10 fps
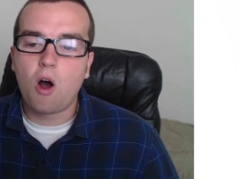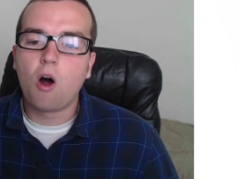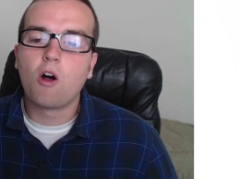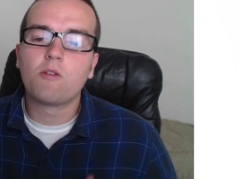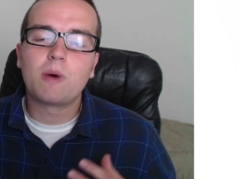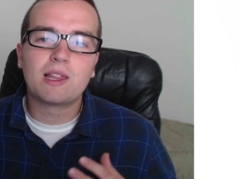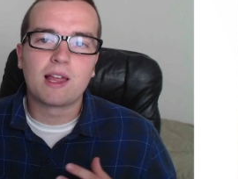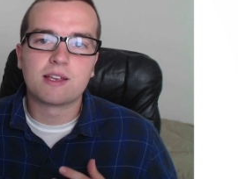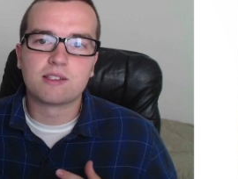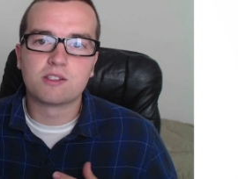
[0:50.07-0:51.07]
All of my
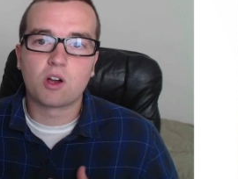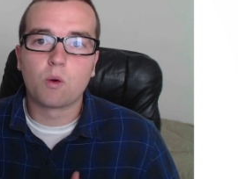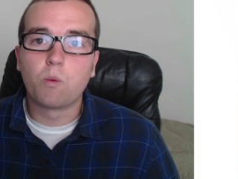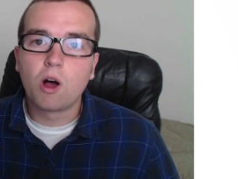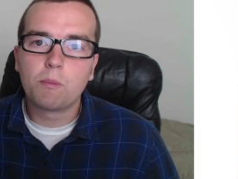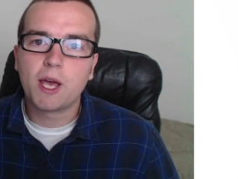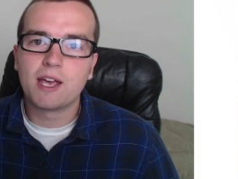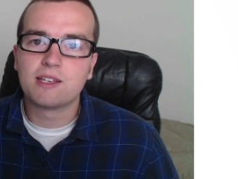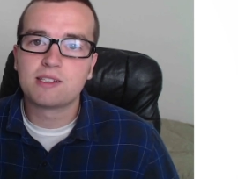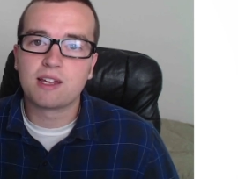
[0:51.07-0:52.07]
lessons are
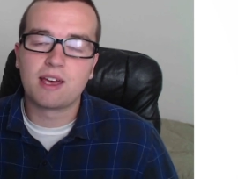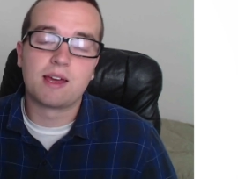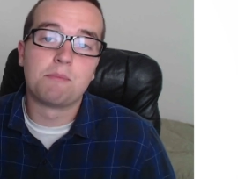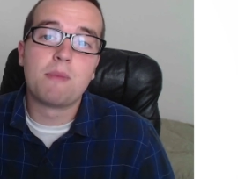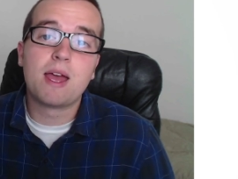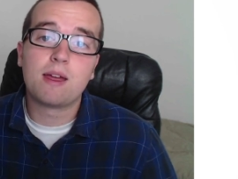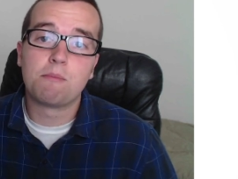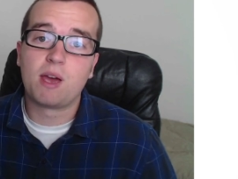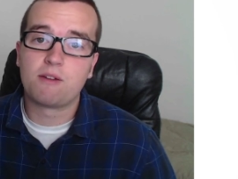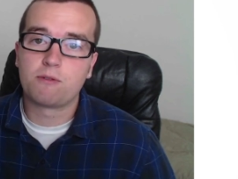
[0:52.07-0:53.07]
well-paced and
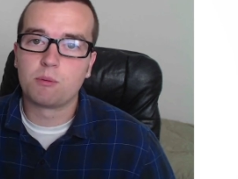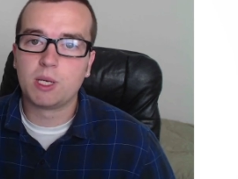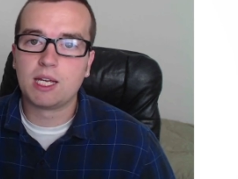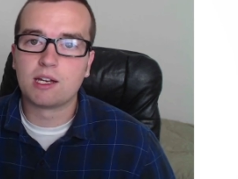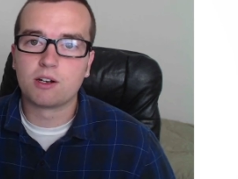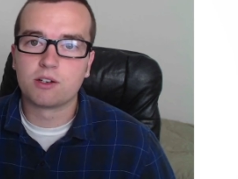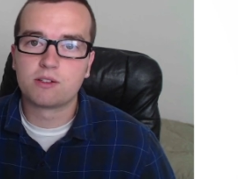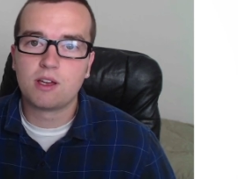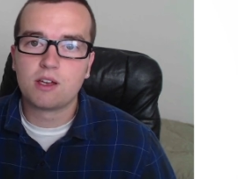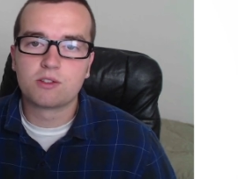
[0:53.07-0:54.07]
meant for
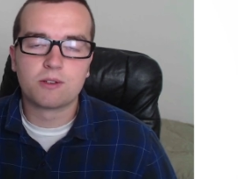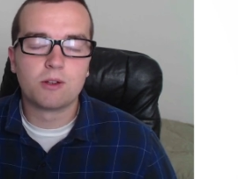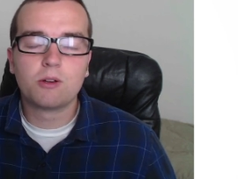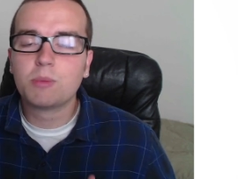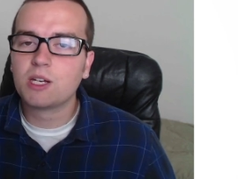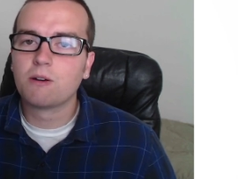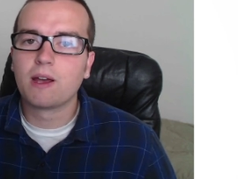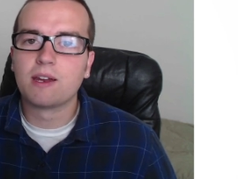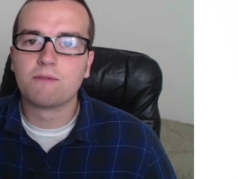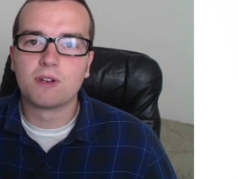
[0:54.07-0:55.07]
beginners, so you'll be
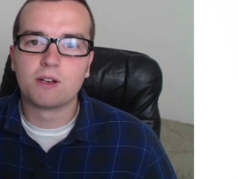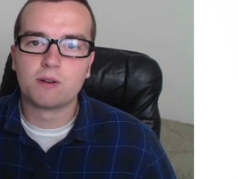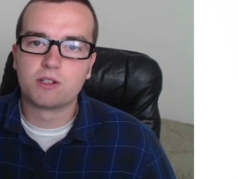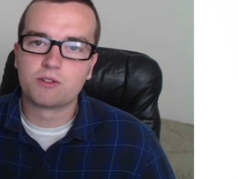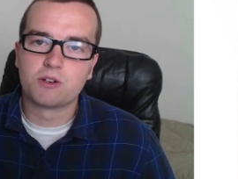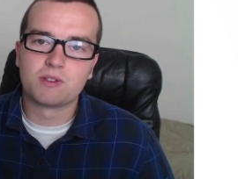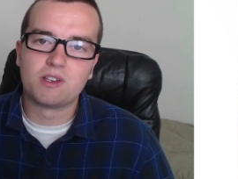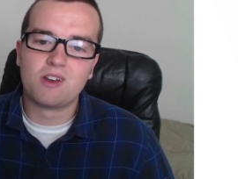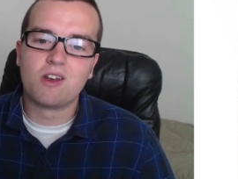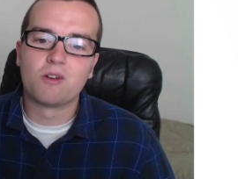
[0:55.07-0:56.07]
creating video intros
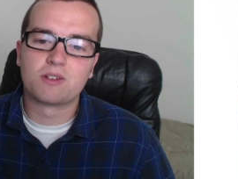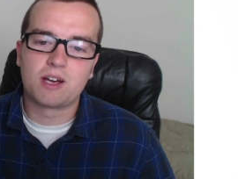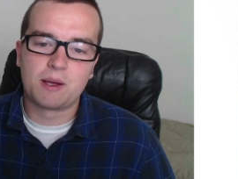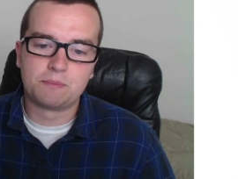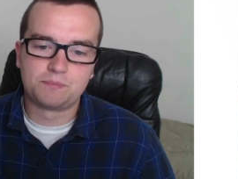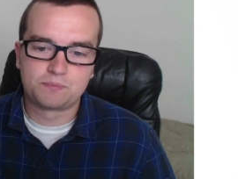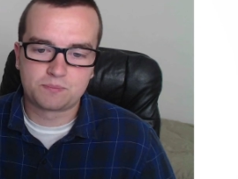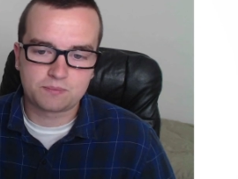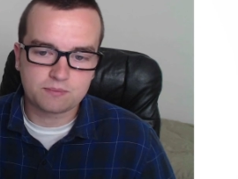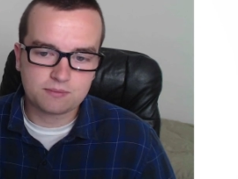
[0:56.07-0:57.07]
in no time.
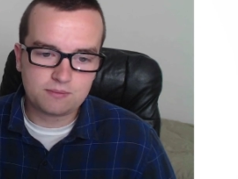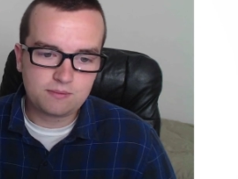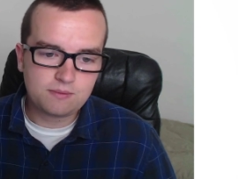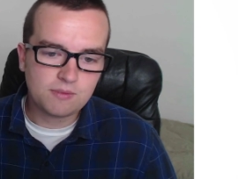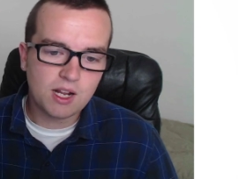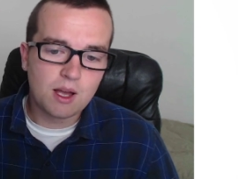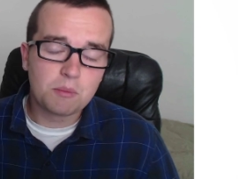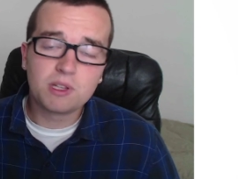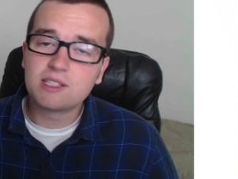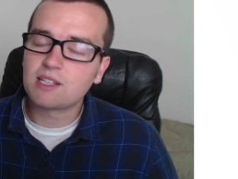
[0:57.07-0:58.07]

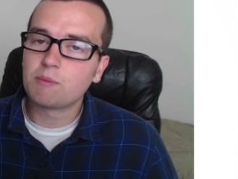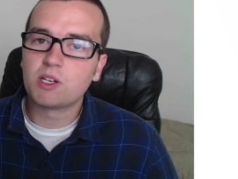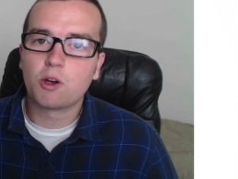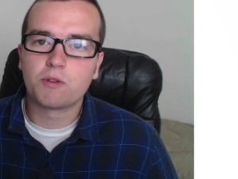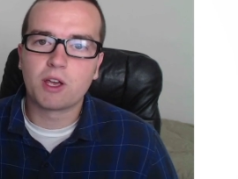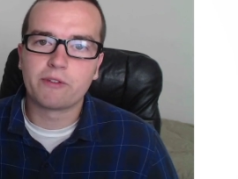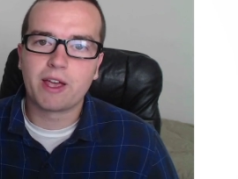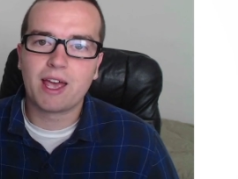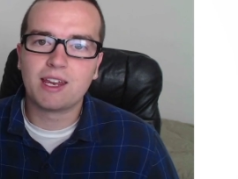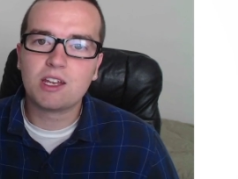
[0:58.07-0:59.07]
Please let me know if you have
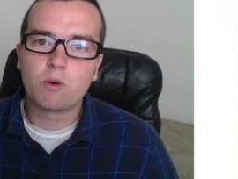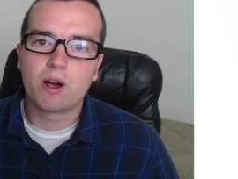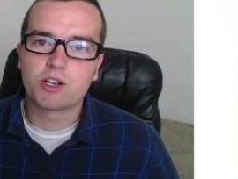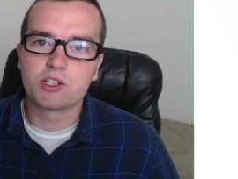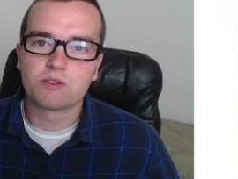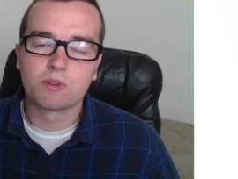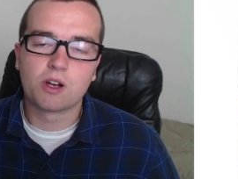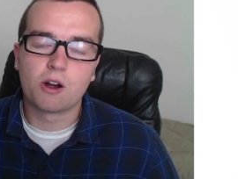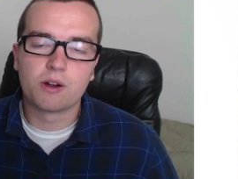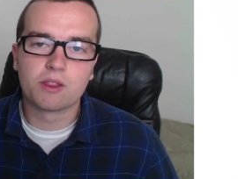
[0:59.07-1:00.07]
any questions
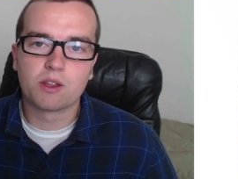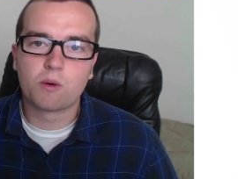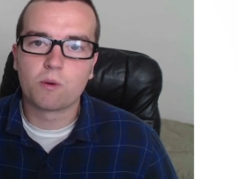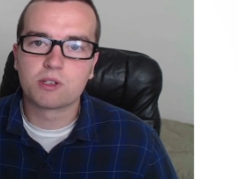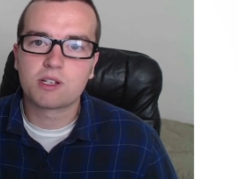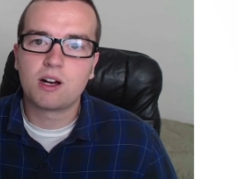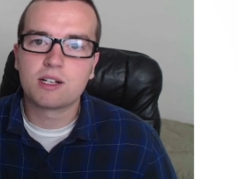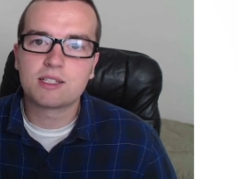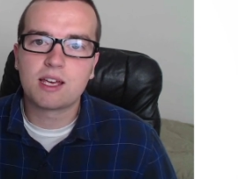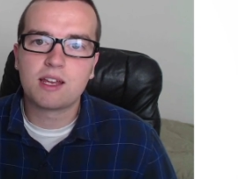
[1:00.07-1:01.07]
regarding the course
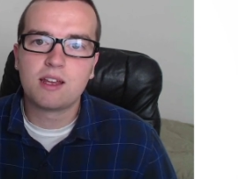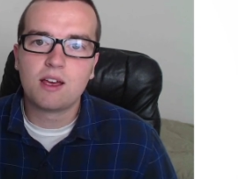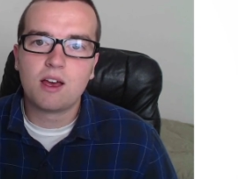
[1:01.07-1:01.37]
content.